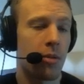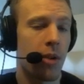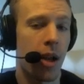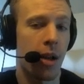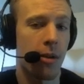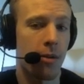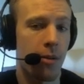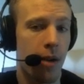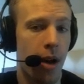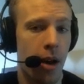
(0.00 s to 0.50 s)

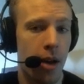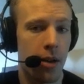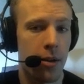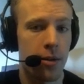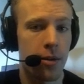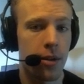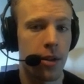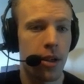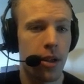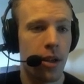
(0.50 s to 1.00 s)
rank
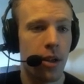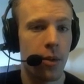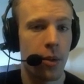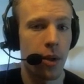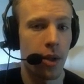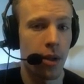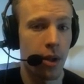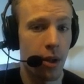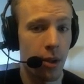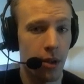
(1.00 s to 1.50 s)
5
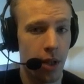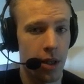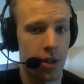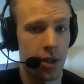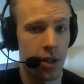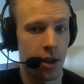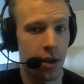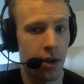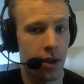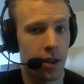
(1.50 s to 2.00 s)
with no
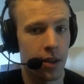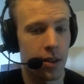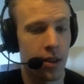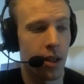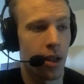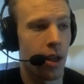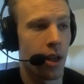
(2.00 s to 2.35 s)
legendaries.